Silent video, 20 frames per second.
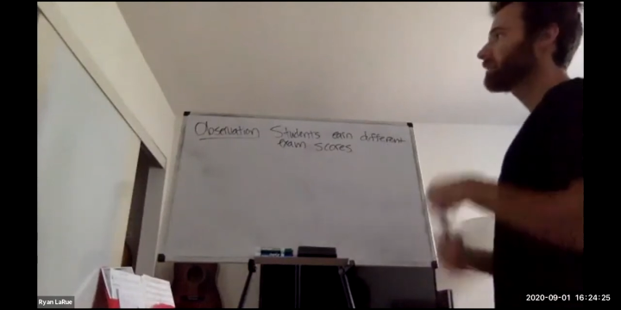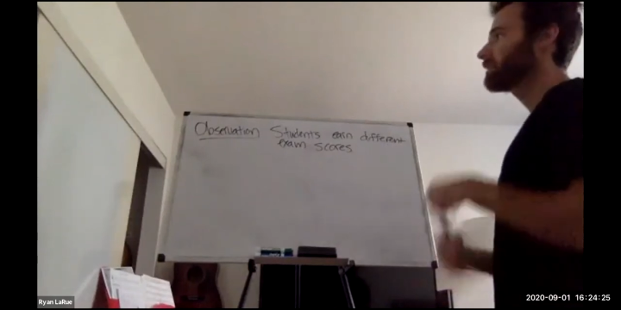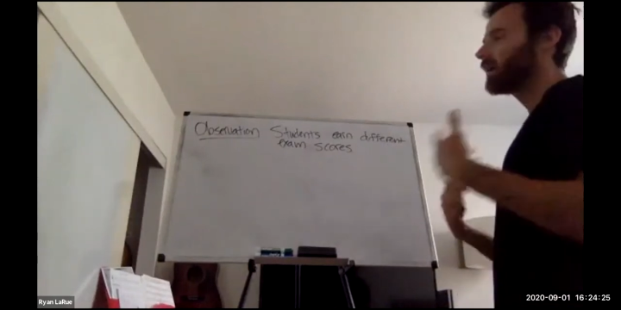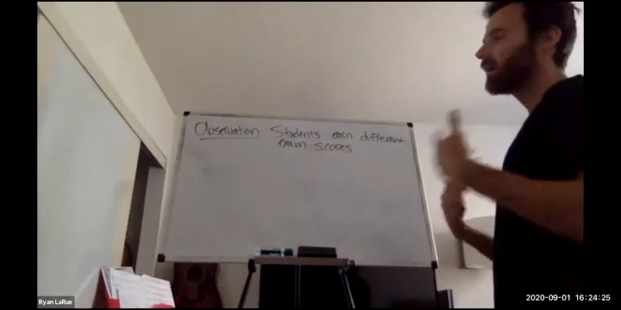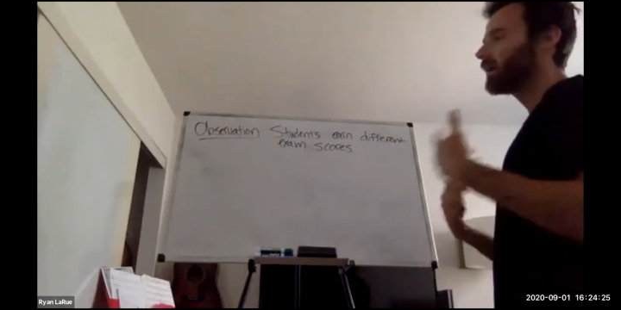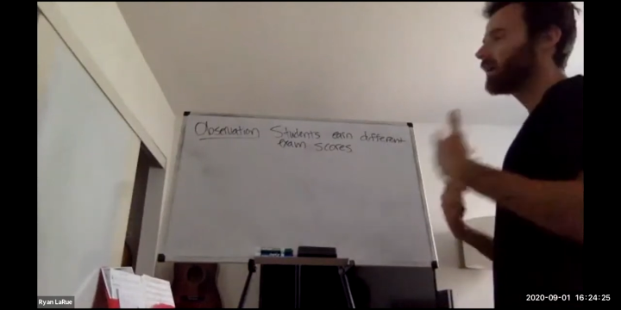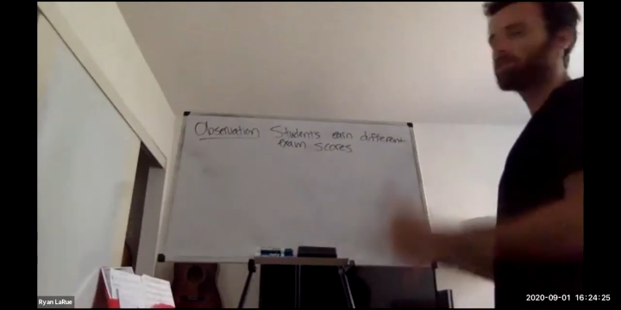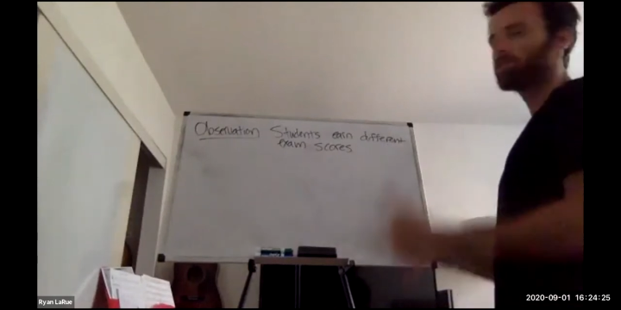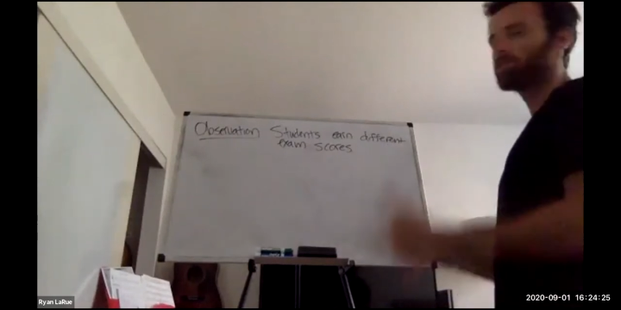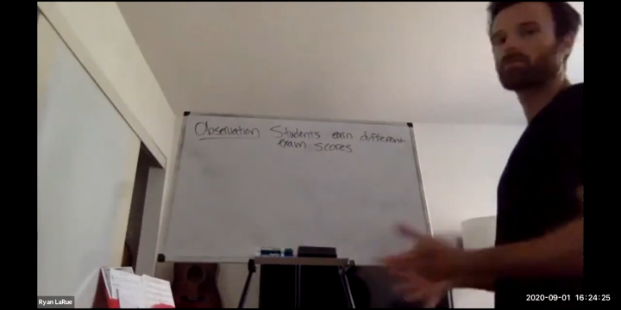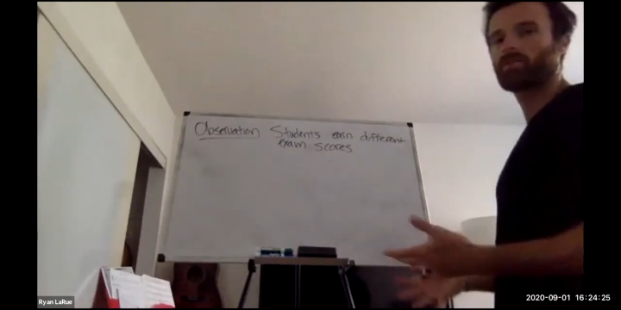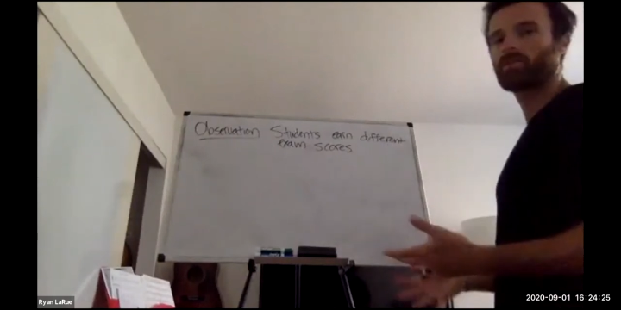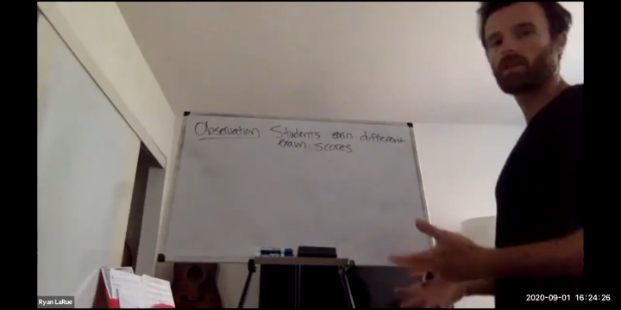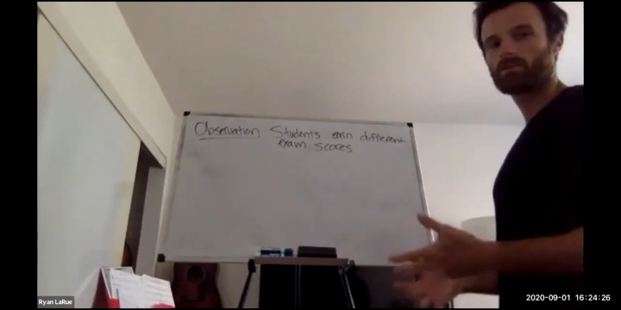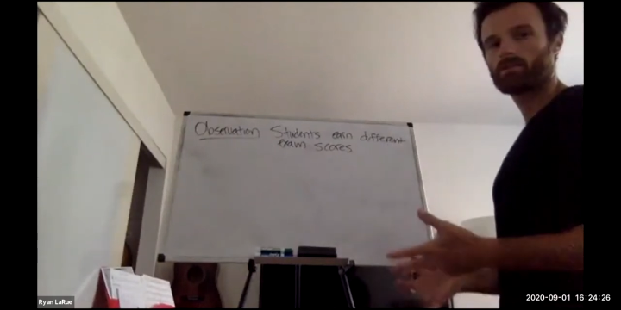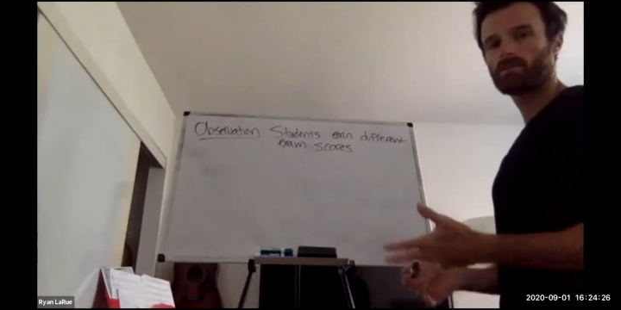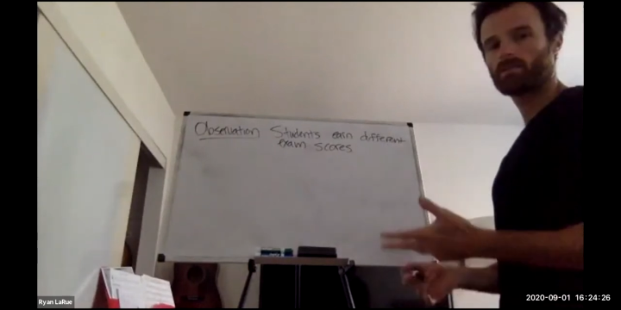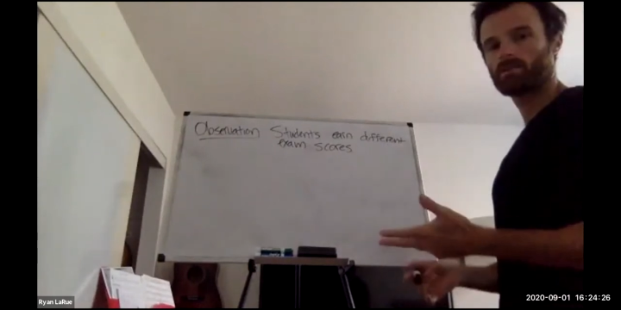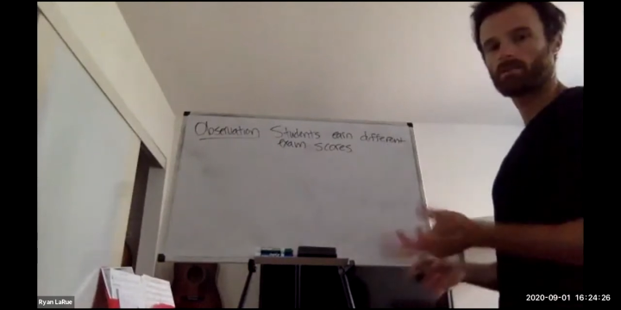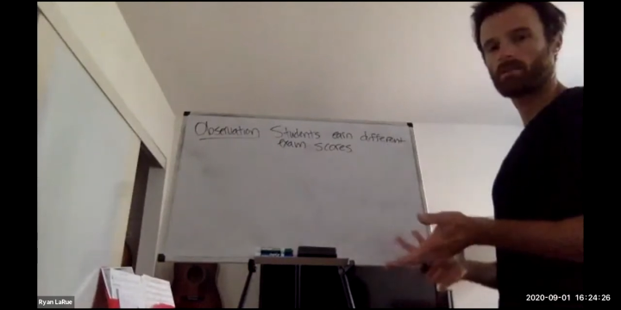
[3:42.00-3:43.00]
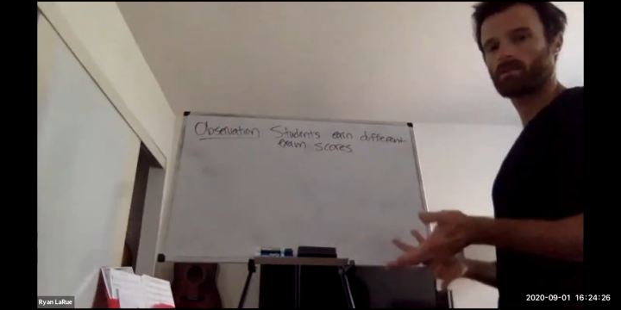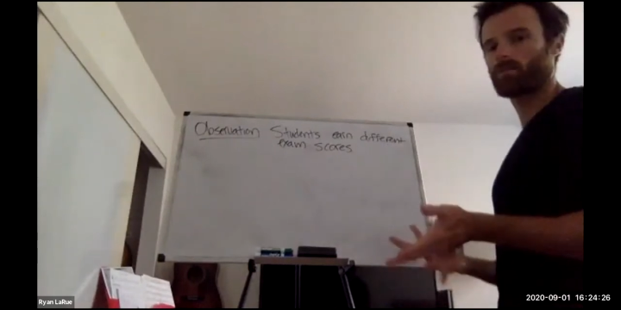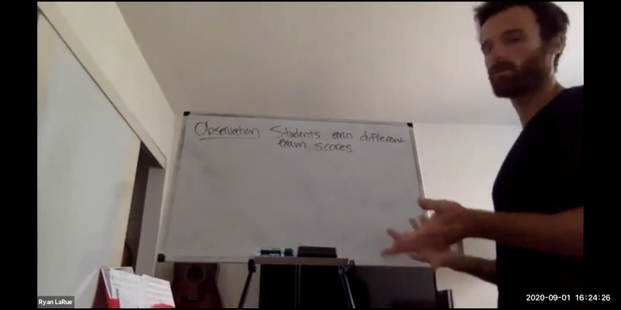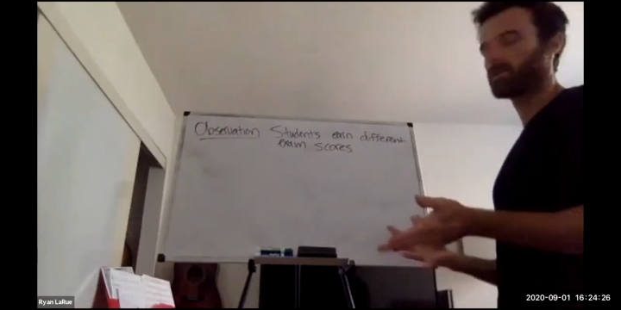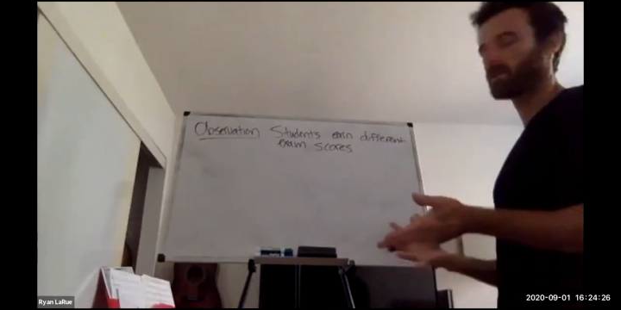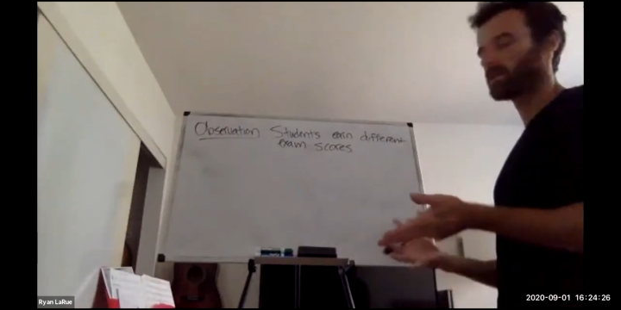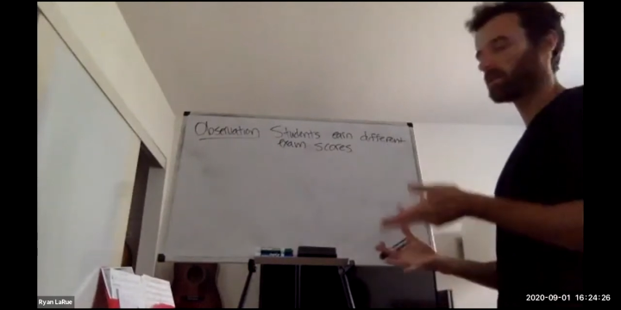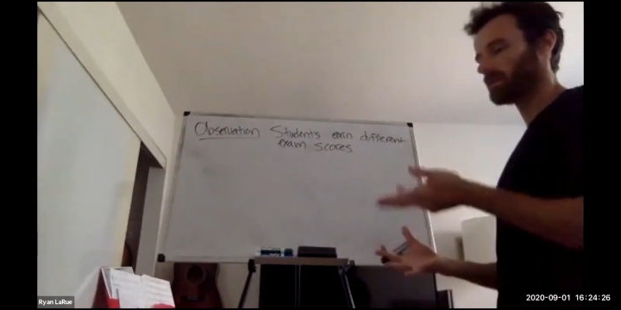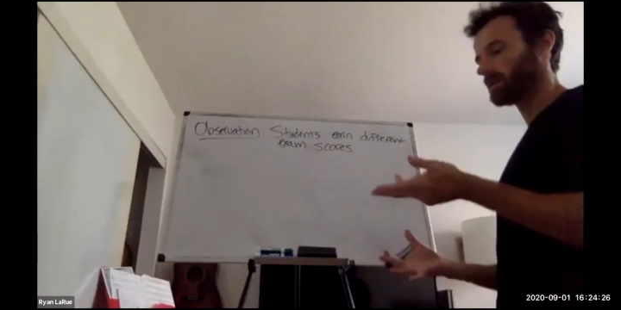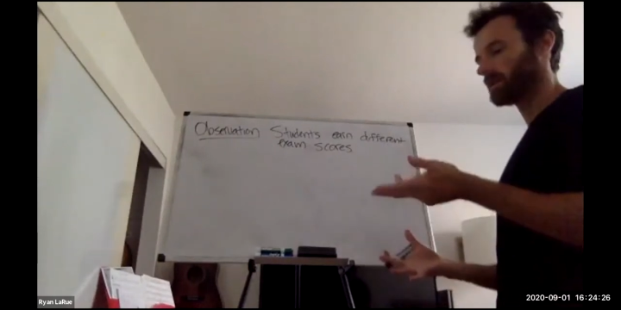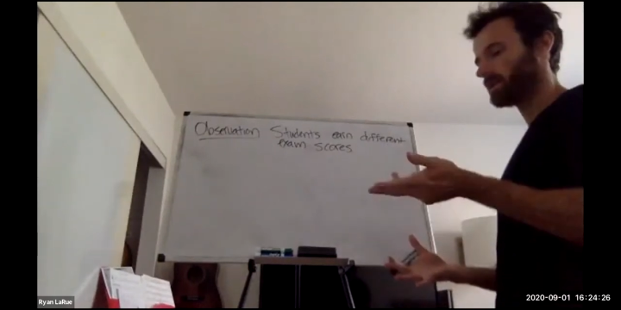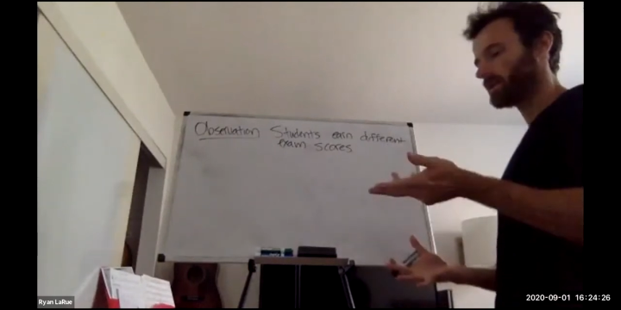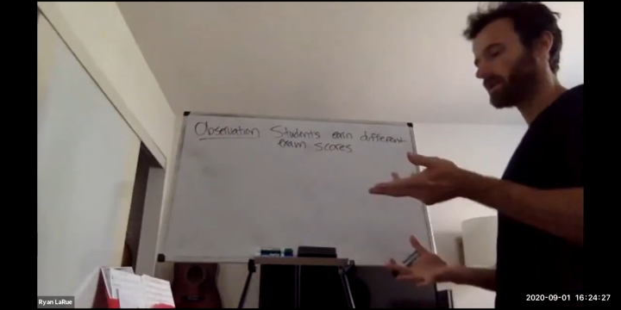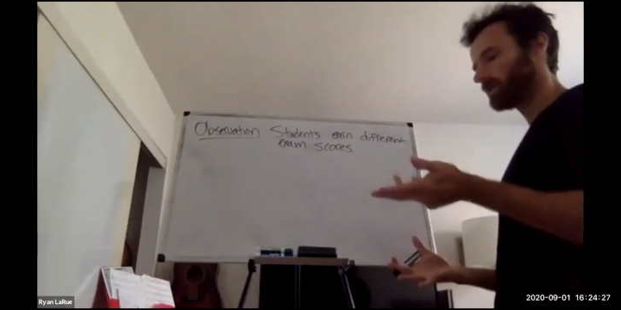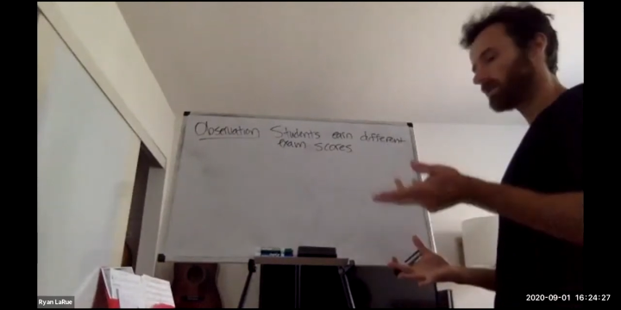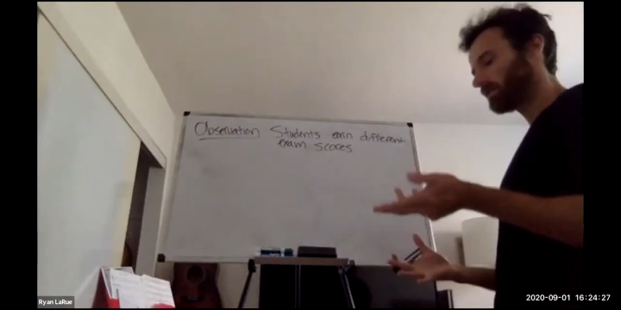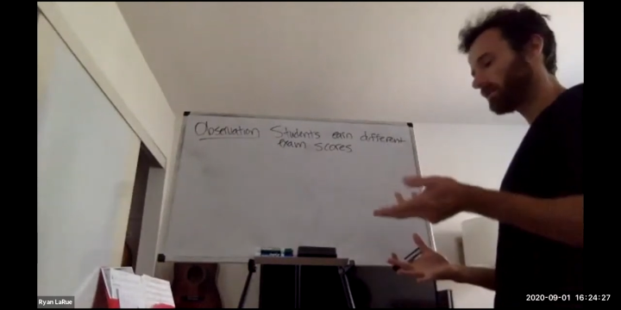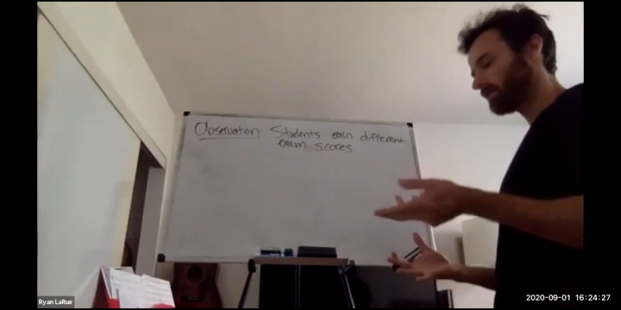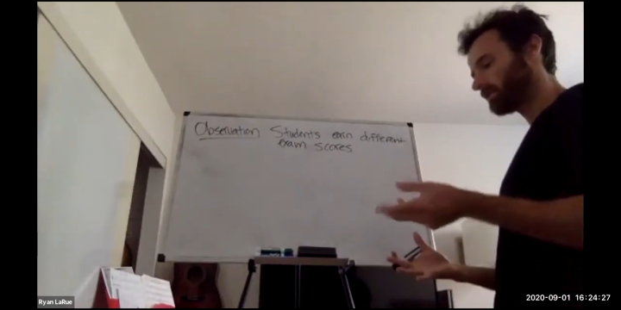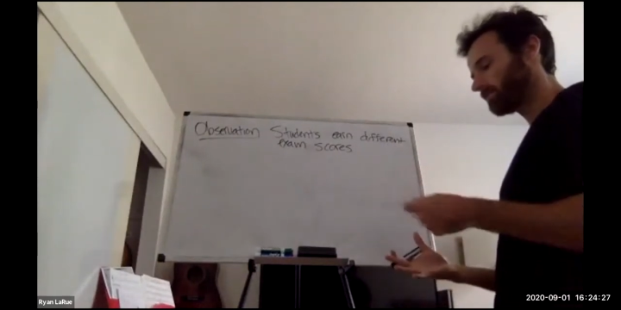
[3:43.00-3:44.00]
the observation is
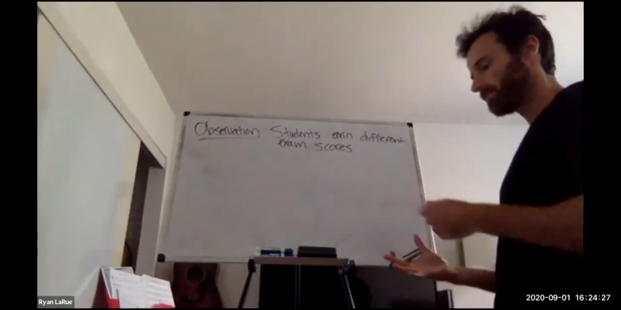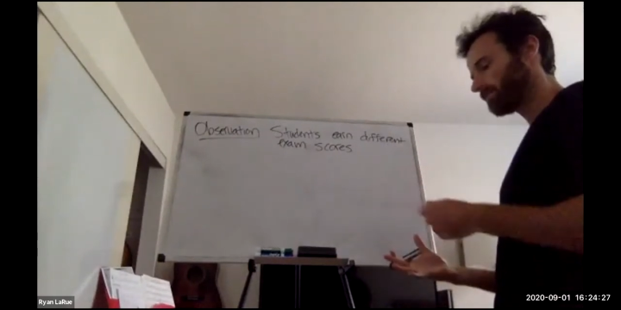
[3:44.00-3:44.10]
typically